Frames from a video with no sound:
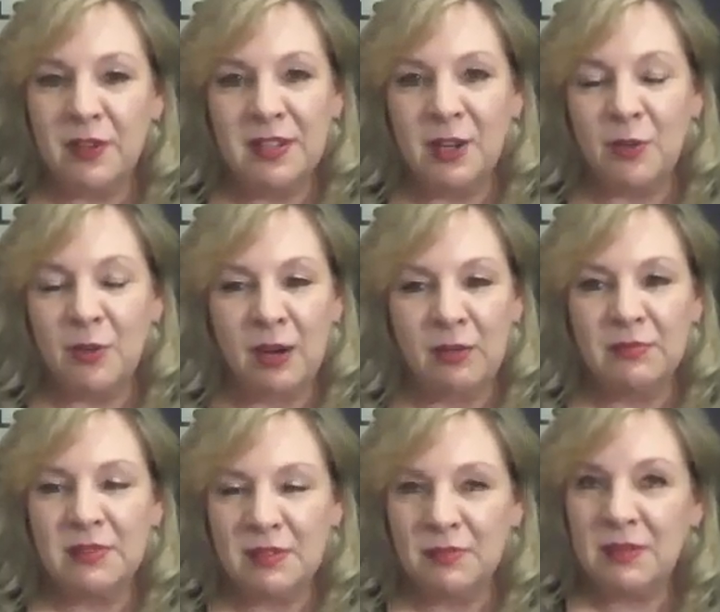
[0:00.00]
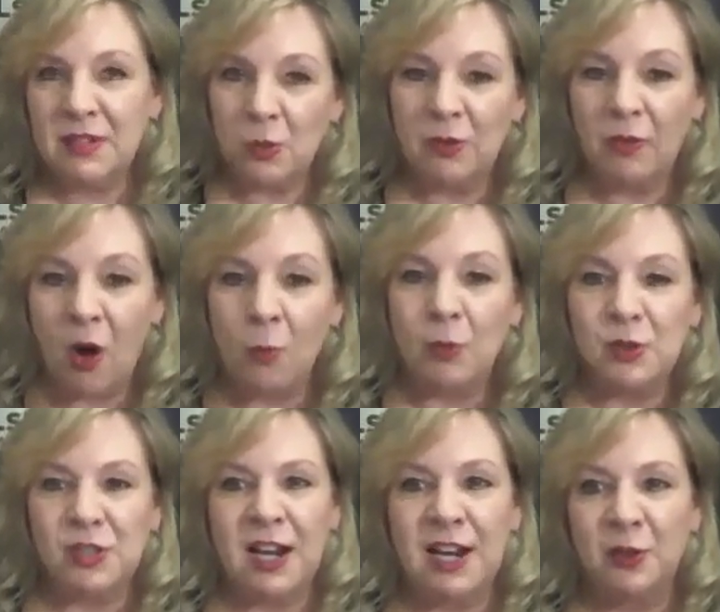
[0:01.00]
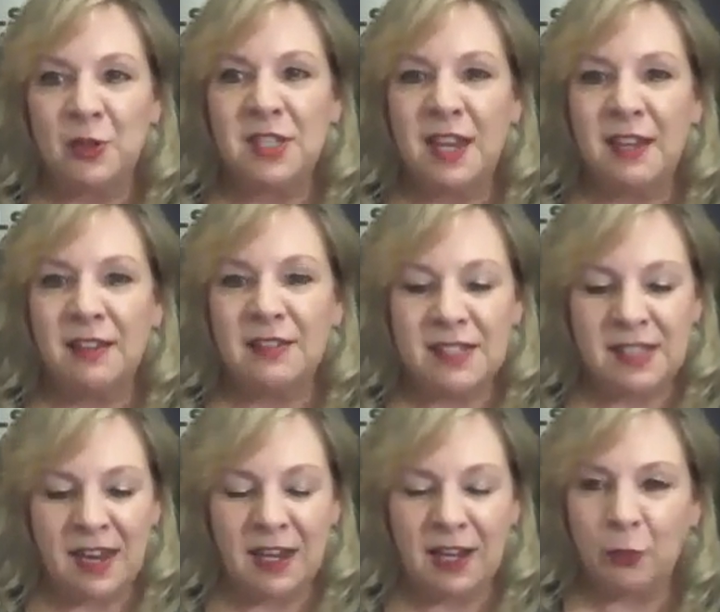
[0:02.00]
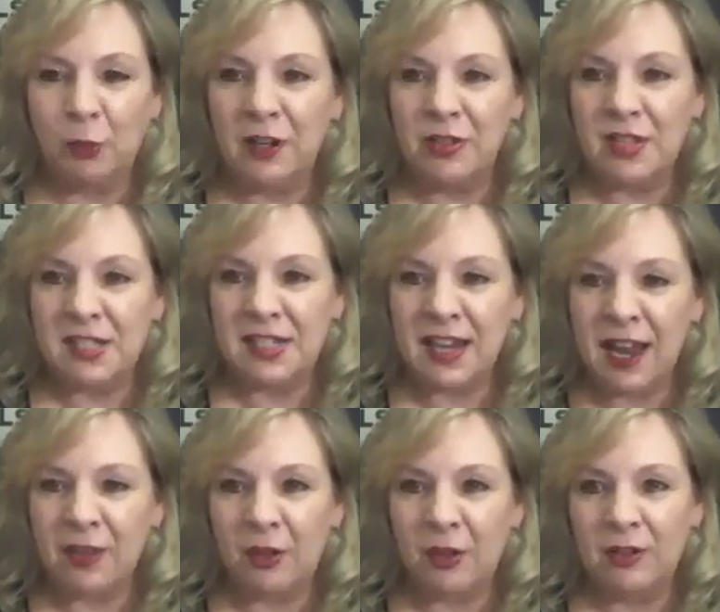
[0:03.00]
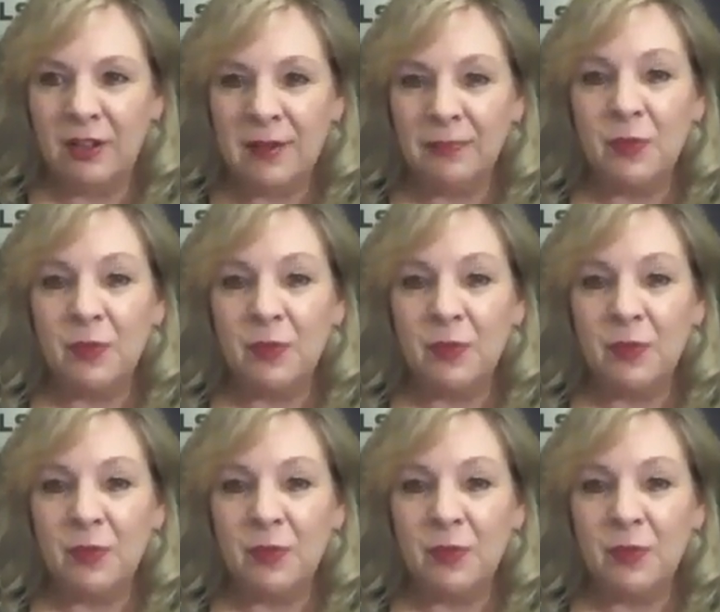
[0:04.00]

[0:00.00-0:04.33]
you know, that sort of almost tired saying of we're in this together.